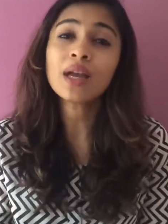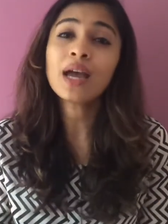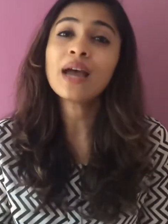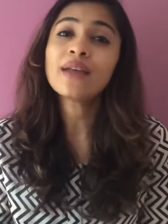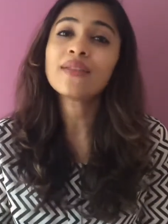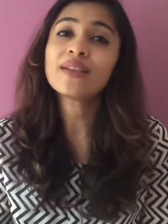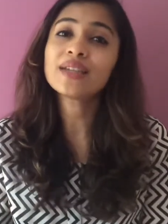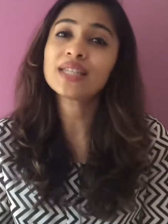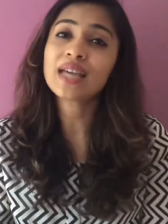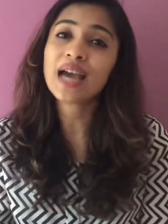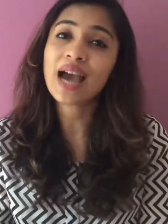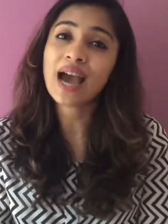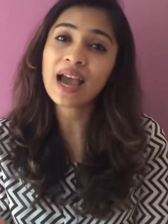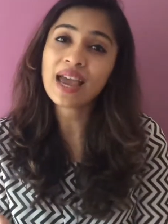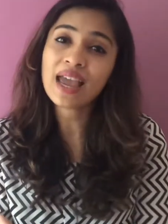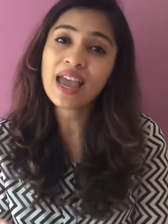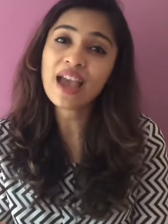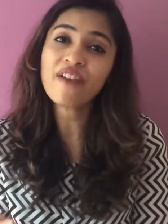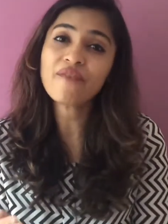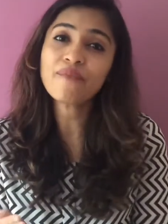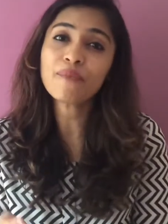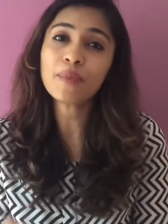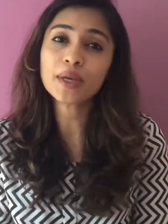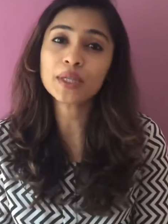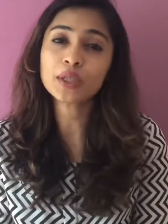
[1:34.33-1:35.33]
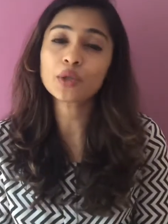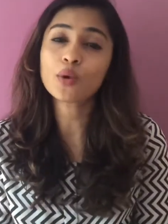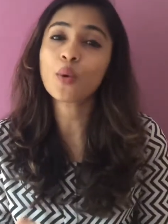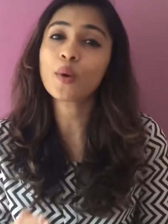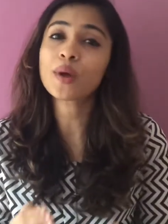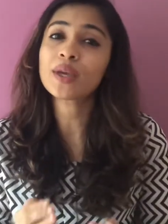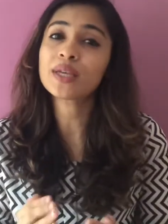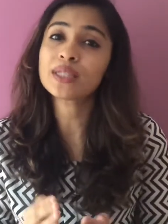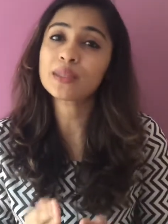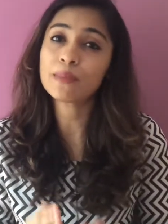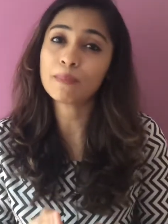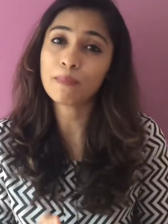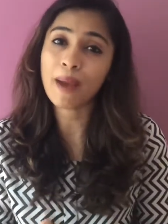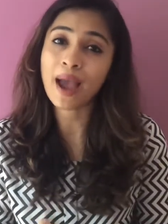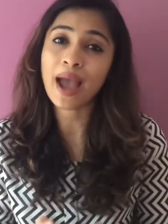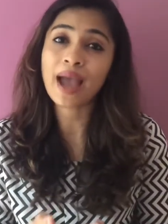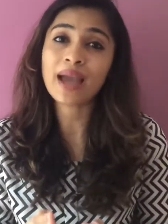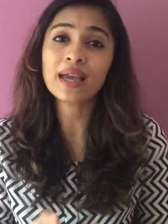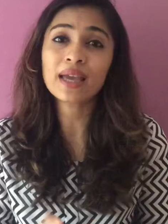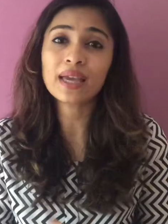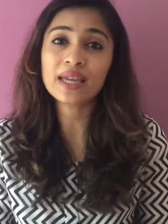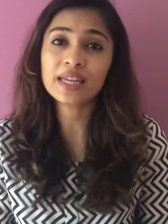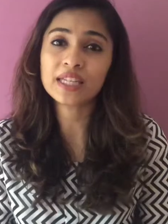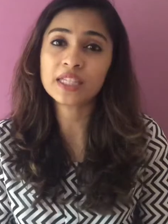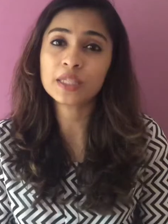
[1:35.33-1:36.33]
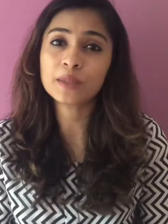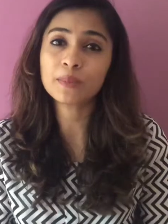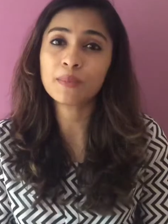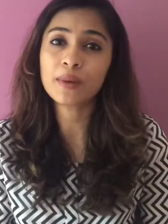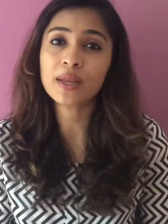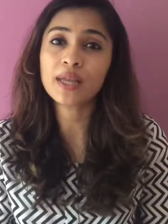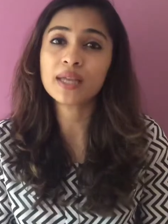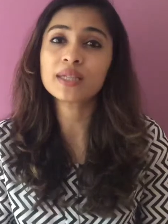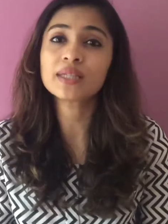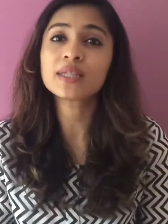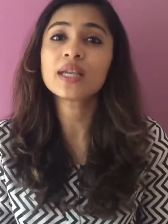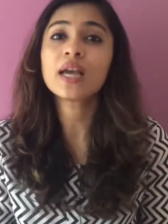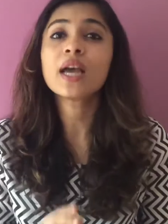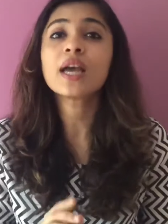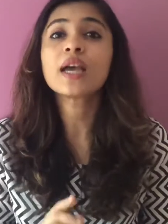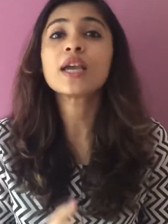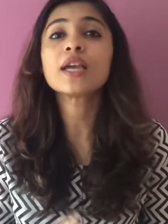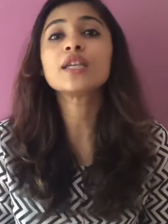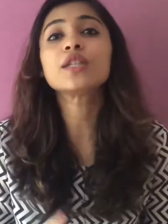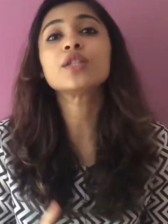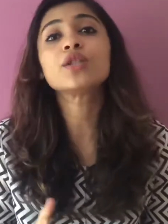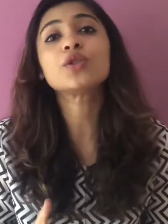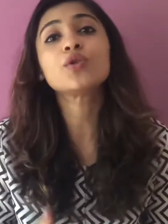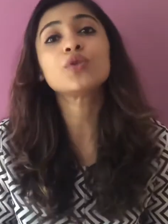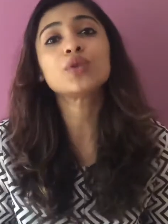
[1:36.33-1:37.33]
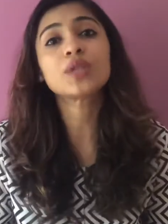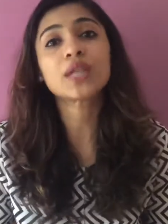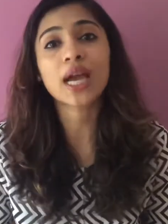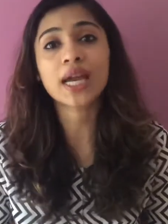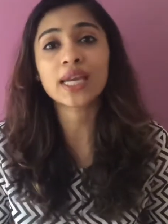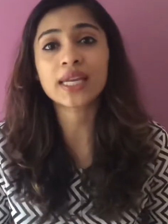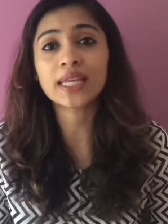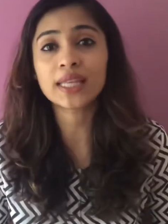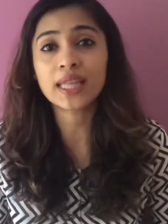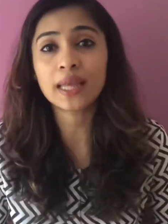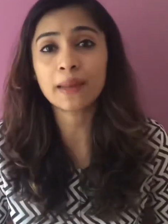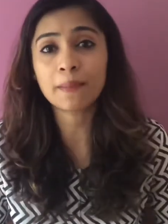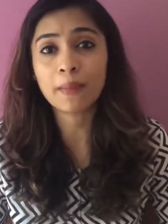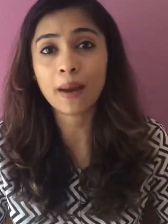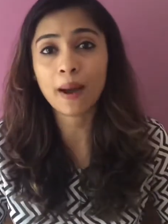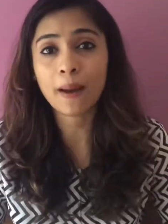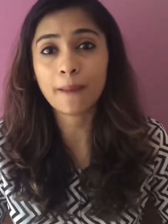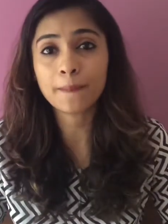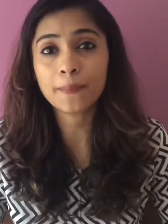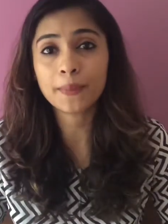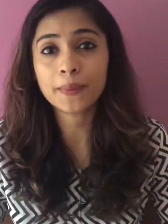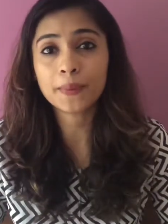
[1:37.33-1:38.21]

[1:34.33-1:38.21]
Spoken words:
that I have my toys back in its place is to tidy them up.